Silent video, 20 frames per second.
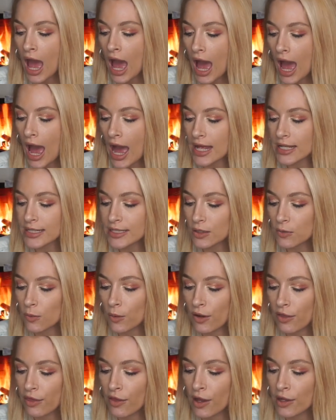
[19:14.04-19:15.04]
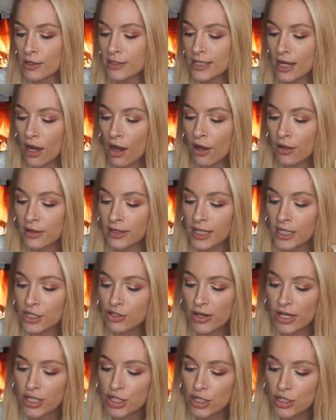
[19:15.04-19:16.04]
And one of those are the
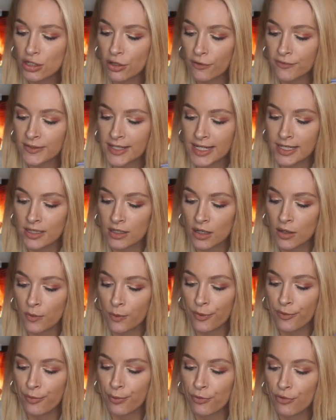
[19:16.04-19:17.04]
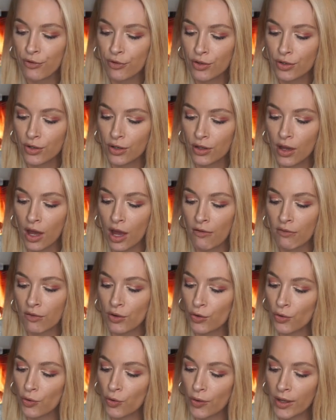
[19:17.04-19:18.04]
Treasures of Desert with Moroccan
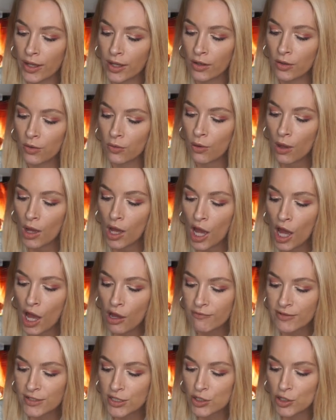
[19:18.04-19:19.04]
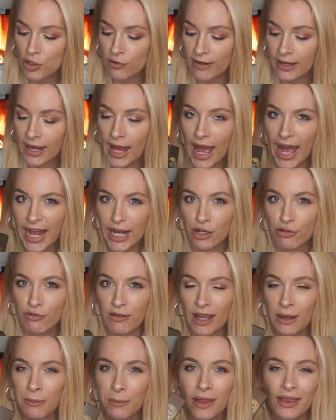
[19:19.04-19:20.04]
Argan Oil Restoring Hand
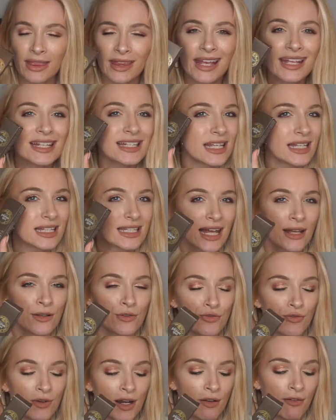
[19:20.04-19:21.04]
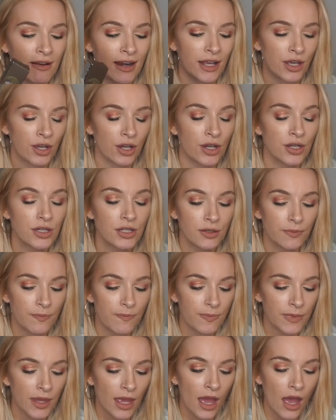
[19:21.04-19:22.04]
Cream. This sounds really, really good.
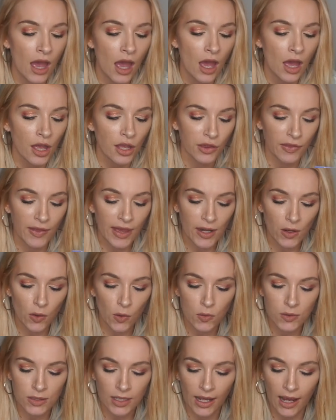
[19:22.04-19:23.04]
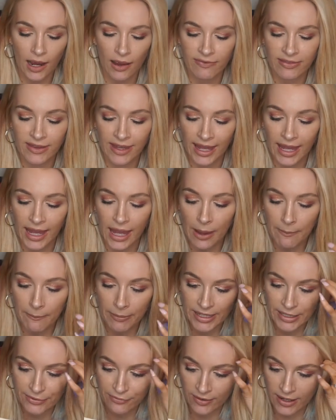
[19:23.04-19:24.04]
You then also have the
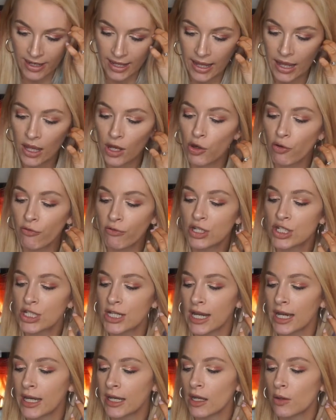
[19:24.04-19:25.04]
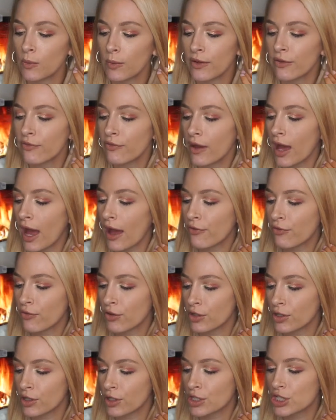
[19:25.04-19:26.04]
Blissfully Nourishing with
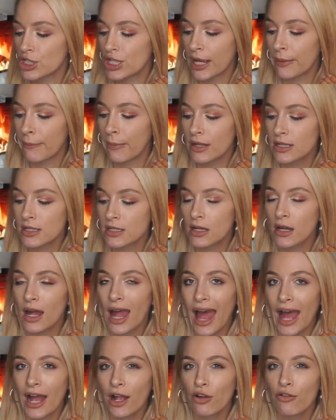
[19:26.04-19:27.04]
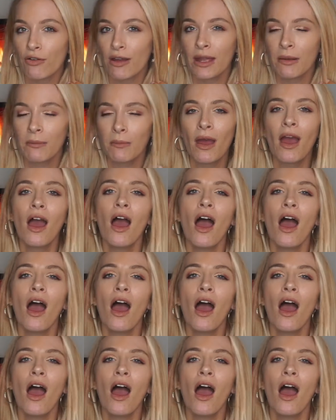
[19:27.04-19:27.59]
Africa Shea Butter hand cream.